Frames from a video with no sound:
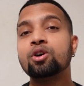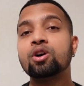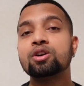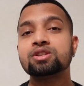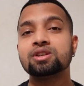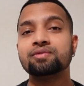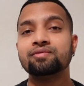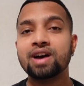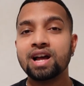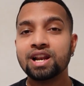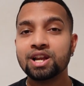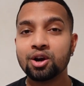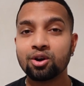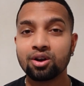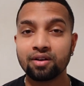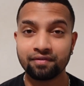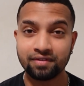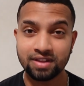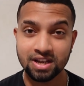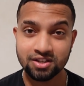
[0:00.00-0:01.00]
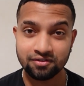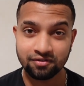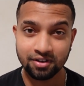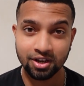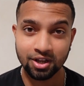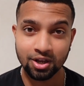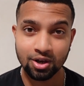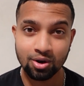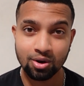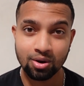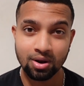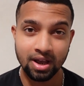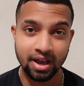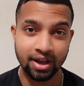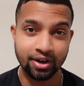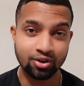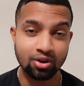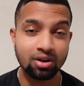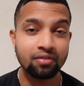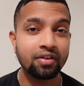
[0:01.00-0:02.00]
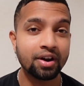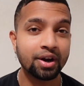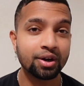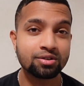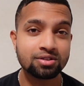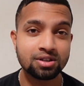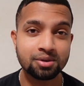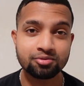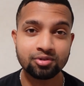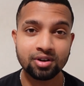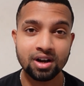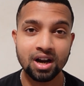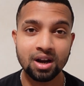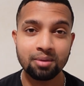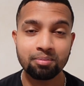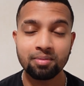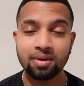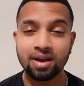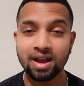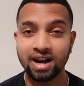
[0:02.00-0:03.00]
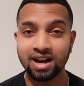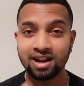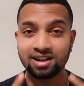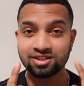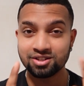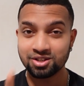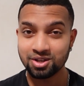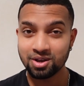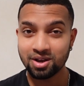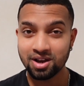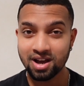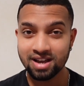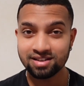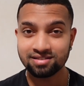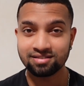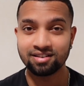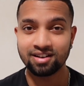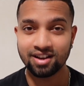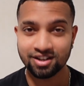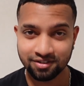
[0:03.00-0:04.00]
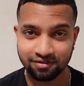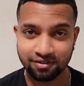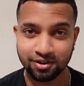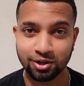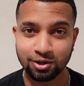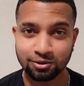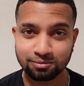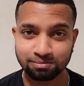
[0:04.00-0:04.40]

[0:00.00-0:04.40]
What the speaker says: got some value out of this video, and don't forget to subscribe, and I'll see you guys in the next video.